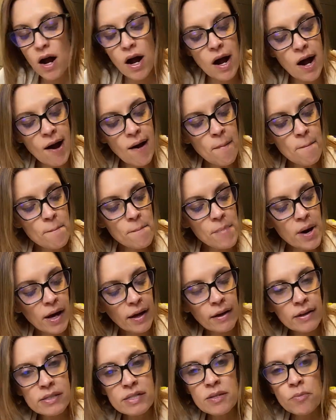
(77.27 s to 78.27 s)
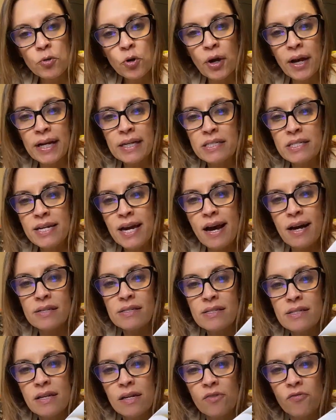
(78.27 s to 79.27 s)
I got some
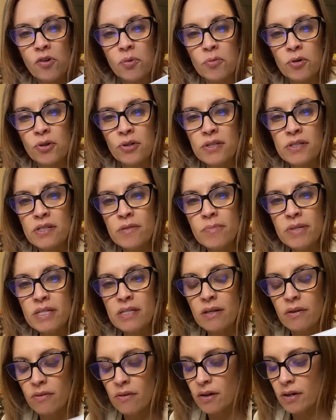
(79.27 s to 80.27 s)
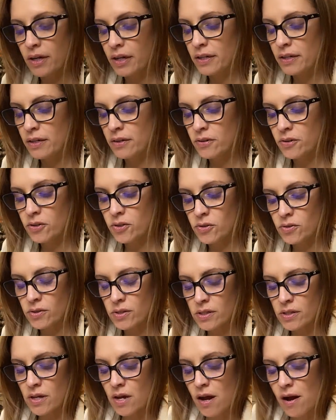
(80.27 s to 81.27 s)
Crantastic from Christmas I thought I'd use.
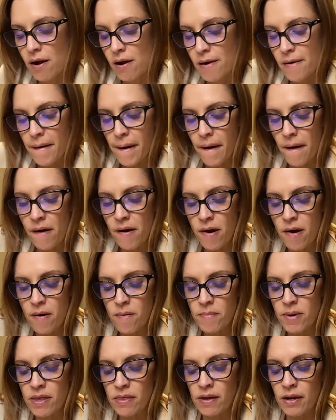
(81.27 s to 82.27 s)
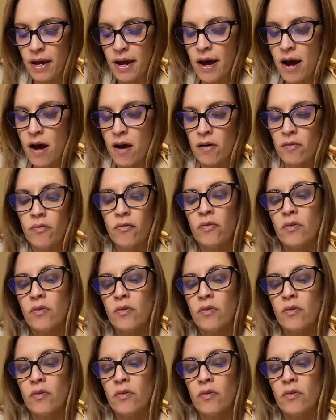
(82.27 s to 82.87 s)
And then I have